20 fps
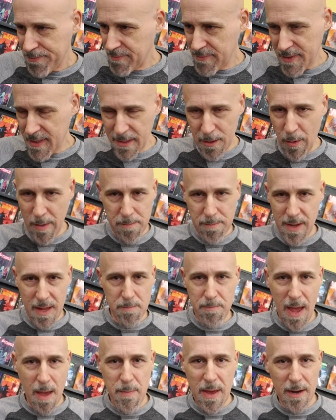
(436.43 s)

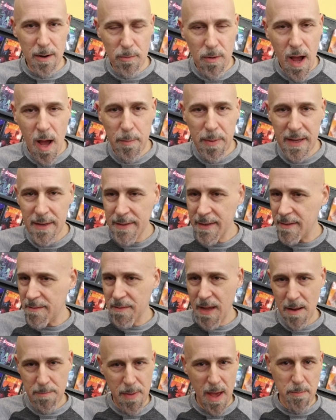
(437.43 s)
and Batman and Robin,
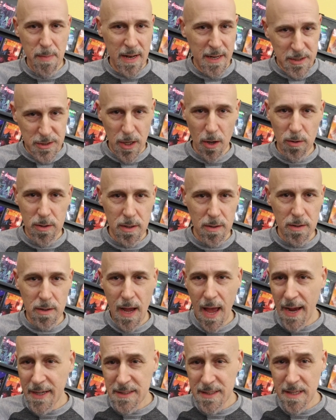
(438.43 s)
and Batman and Joker.
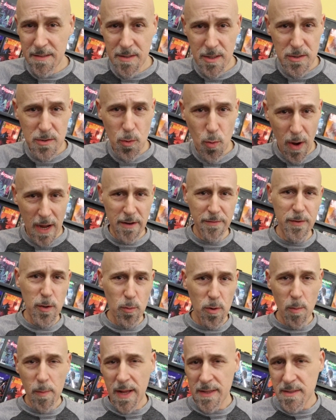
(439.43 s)
Actually, there's quite a few
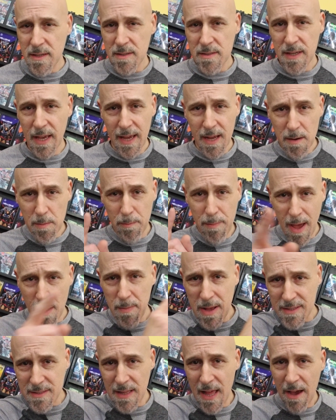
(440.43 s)
romances in
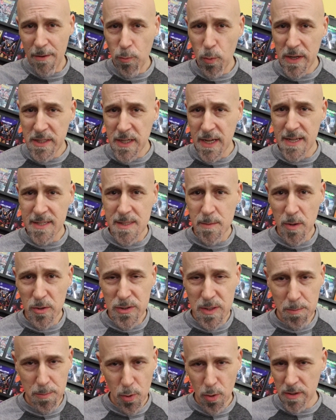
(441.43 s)
Batman's life. Which is the
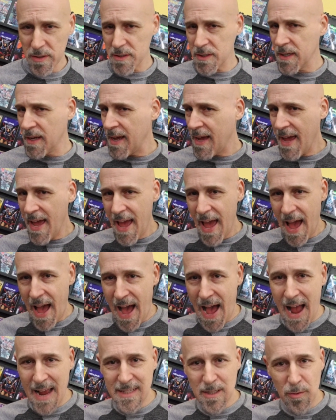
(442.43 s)
most important?
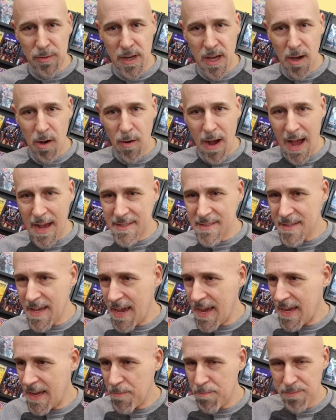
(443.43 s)
I don't know. I
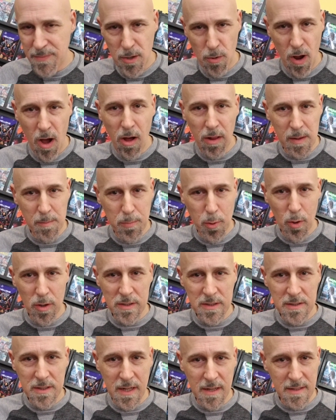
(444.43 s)
say they're all
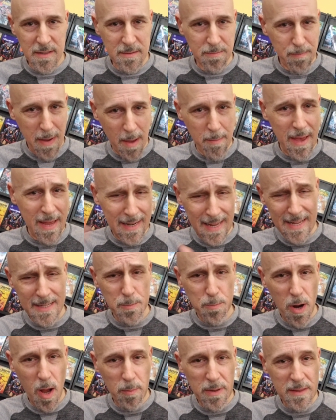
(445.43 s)
important because Batman is
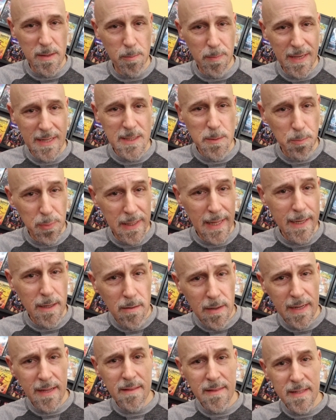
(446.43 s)
probably the biggest
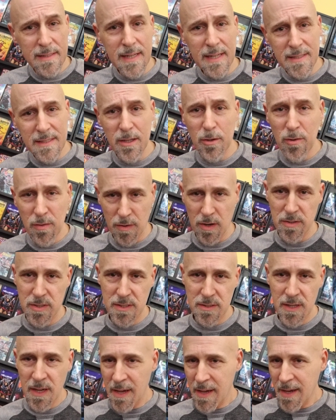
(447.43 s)
player in the DC
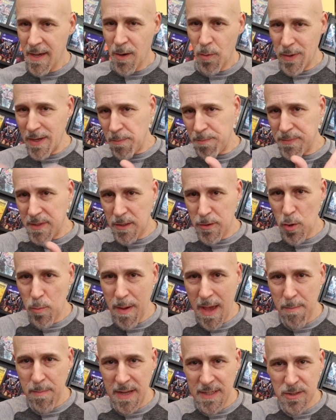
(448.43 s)
universe. Well, a new
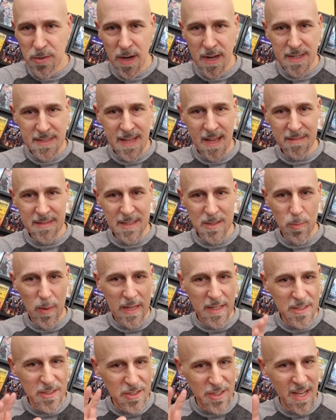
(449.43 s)
Batman trade is out this
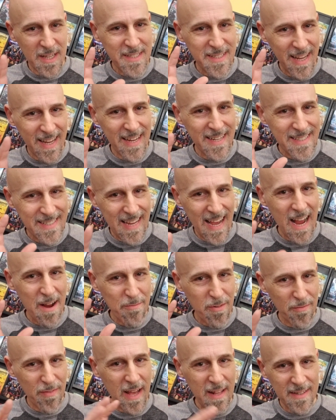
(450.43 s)
week just in time
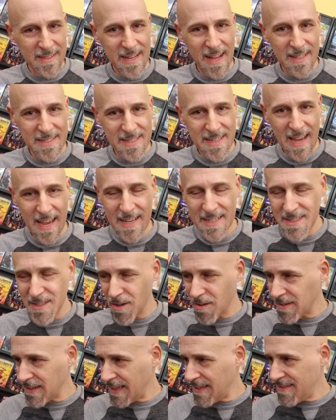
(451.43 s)
for Valentine's Day.
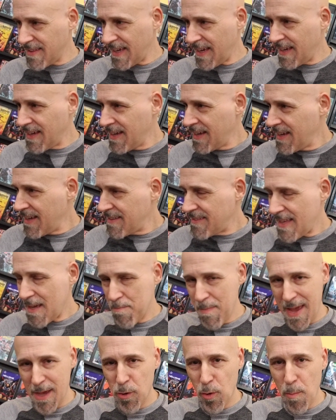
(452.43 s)
Certainly the
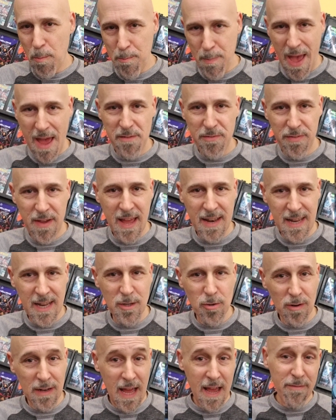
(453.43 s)
male Bat fan in
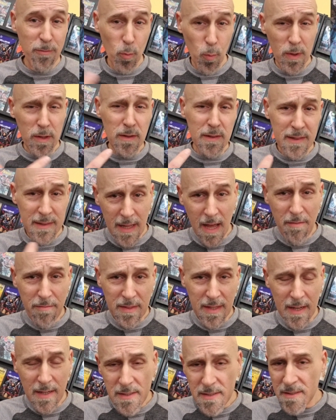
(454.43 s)
your life will love
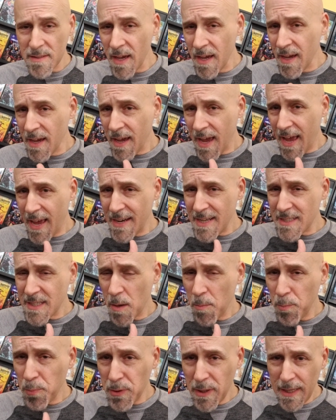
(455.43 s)
this. It is
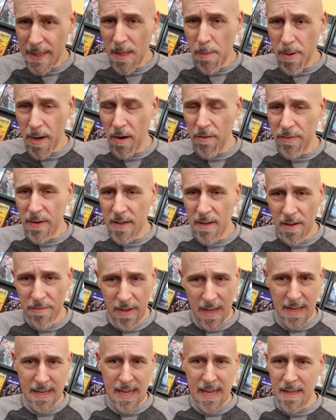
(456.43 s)
completely barefoot of
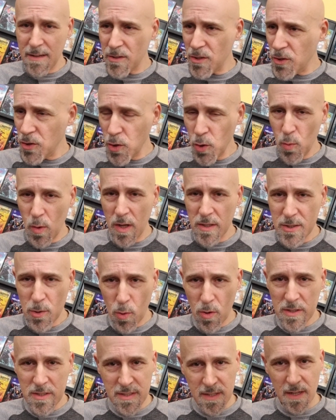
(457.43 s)
any nuance
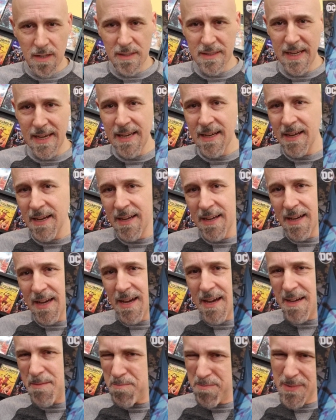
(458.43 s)
or subtlety.
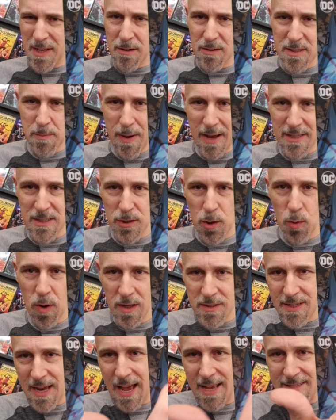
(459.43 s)
It's about as
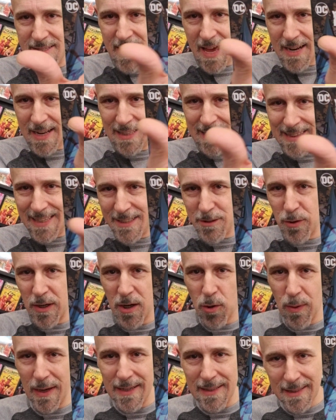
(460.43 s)
nuanced as that electric
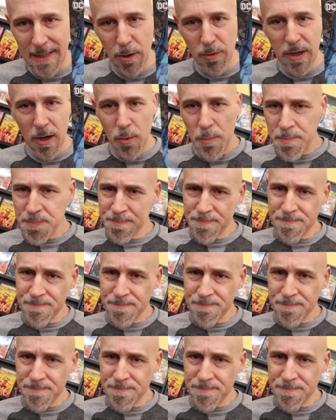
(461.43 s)
green logo.